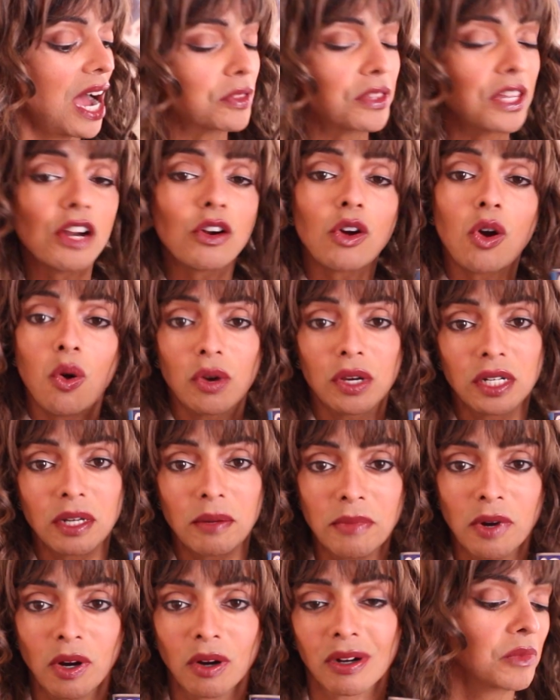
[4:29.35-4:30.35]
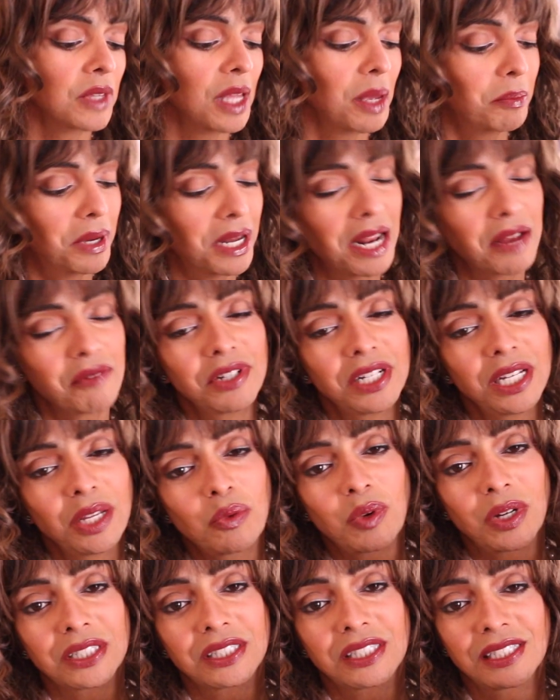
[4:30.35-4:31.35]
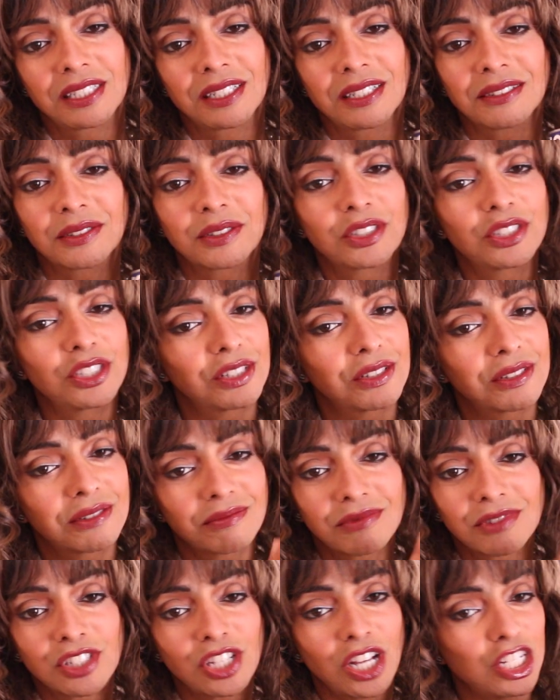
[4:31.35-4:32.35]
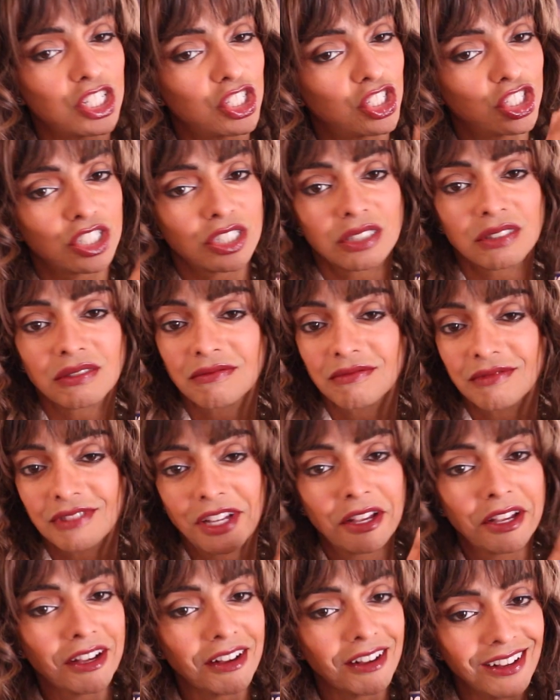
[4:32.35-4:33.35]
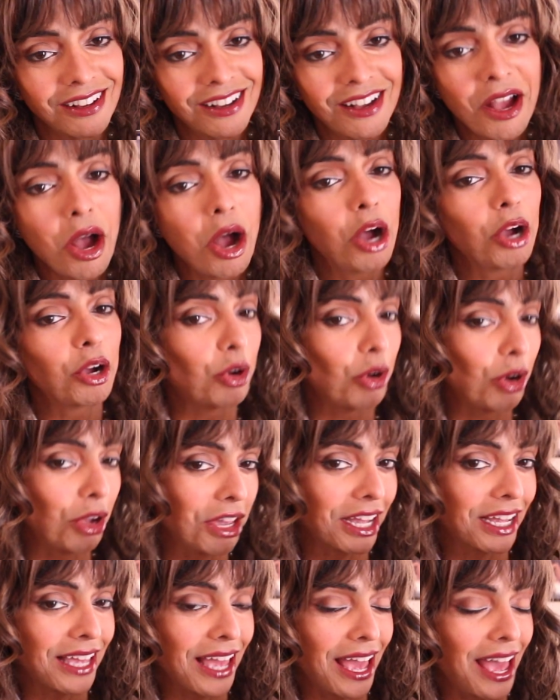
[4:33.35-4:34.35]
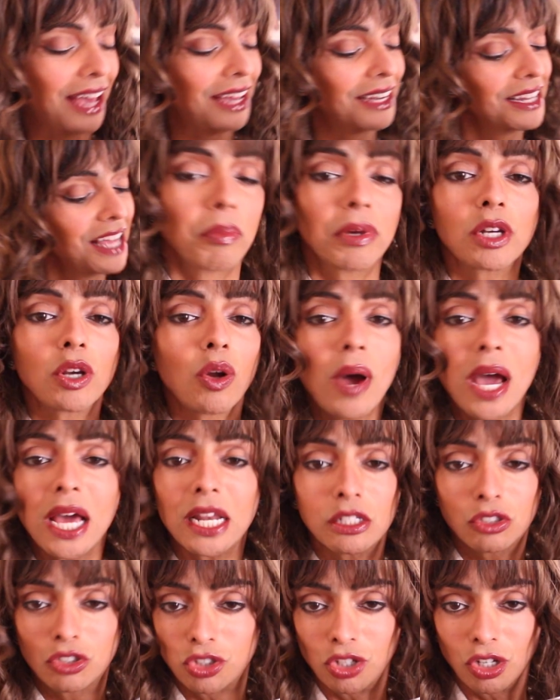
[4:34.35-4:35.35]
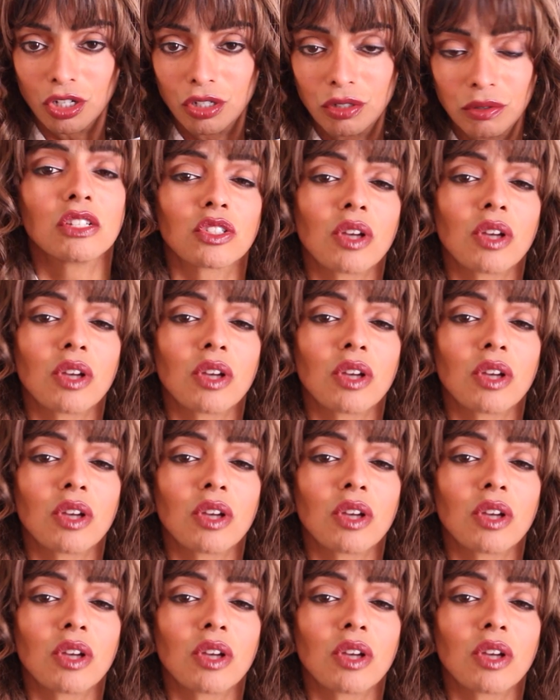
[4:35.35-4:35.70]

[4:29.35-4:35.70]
Their coconut milk, but I really wanted to just touch a Goya can, but no added sugar.